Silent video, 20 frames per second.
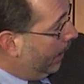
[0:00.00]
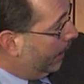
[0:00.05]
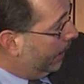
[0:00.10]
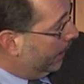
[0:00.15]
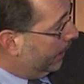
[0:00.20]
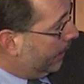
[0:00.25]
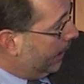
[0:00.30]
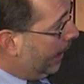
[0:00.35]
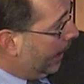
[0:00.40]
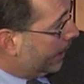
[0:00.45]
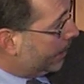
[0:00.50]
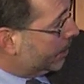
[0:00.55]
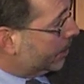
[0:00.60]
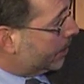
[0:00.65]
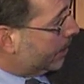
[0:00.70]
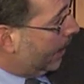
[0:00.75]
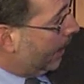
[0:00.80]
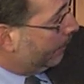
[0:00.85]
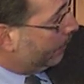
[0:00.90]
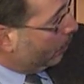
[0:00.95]
and
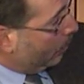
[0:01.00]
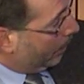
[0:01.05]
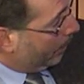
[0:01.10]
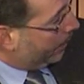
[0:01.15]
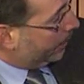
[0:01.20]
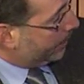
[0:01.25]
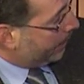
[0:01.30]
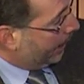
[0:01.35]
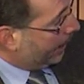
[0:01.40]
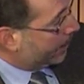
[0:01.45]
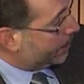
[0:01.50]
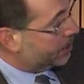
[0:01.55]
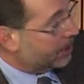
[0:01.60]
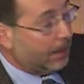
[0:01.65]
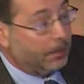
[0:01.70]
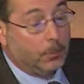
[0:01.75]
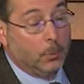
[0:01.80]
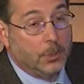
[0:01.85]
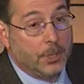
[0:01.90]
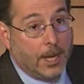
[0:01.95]
atacicept, well,
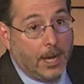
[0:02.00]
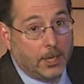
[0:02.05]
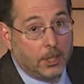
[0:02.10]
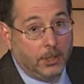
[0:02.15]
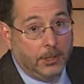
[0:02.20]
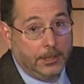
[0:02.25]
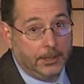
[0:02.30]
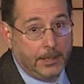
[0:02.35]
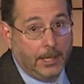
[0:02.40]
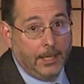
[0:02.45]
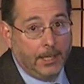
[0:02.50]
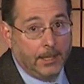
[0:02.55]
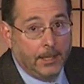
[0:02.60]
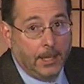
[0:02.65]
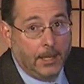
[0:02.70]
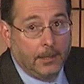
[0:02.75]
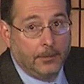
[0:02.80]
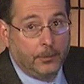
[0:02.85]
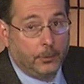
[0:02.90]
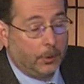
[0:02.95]
atacicept was actually taken
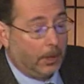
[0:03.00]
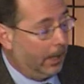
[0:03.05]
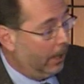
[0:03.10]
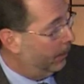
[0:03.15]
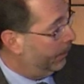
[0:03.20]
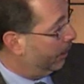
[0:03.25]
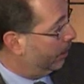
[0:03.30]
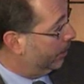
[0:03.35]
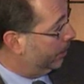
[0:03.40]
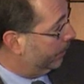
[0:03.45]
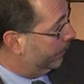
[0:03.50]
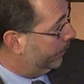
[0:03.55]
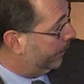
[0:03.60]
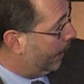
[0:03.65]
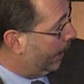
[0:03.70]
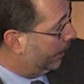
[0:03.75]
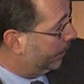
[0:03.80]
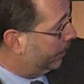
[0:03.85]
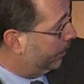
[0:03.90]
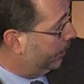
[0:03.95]
out of trial because of
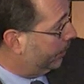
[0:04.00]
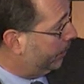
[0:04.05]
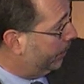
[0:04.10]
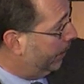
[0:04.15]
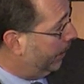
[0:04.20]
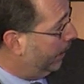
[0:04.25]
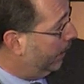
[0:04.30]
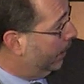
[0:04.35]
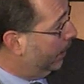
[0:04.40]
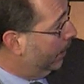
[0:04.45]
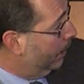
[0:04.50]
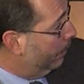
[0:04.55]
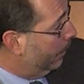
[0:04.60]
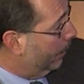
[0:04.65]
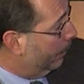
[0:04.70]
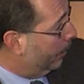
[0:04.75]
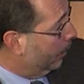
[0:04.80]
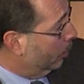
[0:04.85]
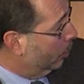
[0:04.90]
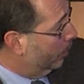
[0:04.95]
toxicity,
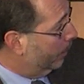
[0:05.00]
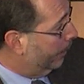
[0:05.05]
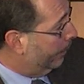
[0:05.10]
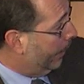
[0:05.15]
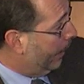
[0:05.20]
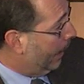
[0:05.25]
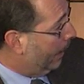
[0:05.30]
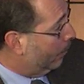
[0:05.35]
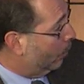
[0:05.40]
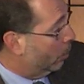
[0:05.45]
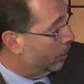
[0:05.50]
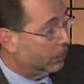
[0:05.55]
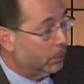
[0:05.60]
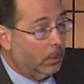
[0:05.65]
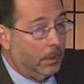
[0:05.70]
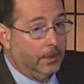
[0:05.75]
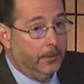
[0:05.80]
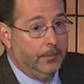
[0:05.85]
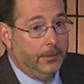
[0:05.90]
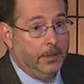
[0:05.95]
but belimumab was
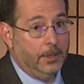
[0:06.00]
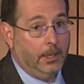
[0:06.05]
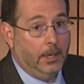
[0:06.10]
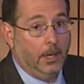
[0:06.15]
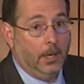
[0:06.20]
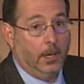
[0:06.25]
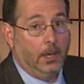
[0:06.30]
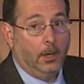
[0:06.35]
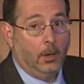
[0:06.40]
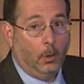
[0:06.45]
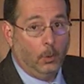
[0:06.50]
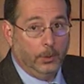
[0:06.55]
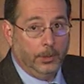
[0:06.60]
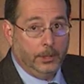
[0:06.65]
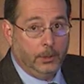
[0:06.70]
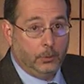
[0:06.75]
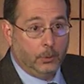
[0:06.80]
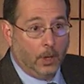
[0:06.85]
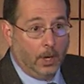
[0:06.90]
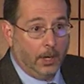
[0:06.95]
one of the
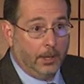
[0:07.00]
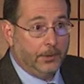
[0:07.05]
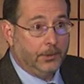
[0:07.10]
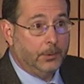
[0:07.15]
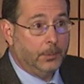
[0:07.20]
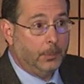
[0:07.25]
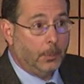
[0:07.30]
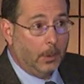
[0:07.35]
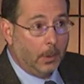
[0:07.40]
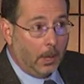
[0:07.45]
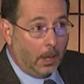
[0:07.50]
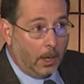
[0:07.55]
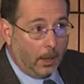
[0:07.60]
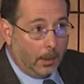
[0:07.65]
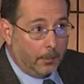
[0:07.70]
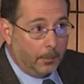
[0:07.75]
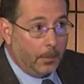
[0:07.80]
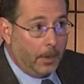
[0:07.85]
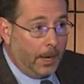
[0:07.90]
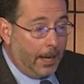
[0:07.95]
only drugs
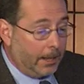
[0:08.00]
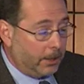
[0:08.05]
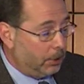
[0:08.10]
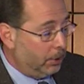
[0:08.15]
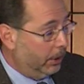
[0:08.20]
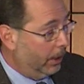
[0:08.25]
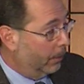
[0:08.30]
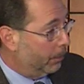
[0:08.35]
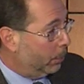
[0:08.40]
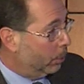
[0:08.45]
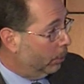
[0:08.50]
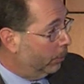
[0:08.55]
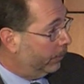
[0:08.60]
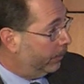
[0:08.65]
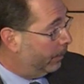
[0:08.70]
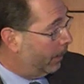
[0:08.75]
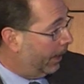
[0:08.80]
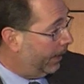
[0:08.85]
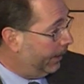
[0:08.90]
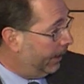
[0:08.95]
actually
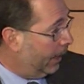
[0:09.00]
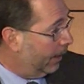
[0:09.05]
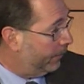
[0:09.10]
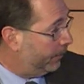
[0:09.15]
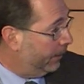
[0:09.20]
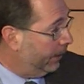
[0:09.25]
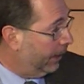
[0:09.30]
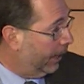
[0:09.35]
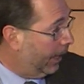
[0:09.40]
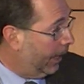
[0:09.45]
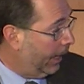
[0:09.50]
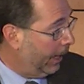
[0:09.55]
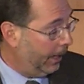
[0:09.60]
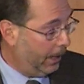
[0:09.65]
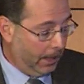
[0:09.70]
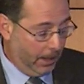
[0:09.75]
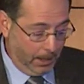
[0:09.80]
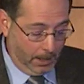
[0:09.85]
approved by the FDA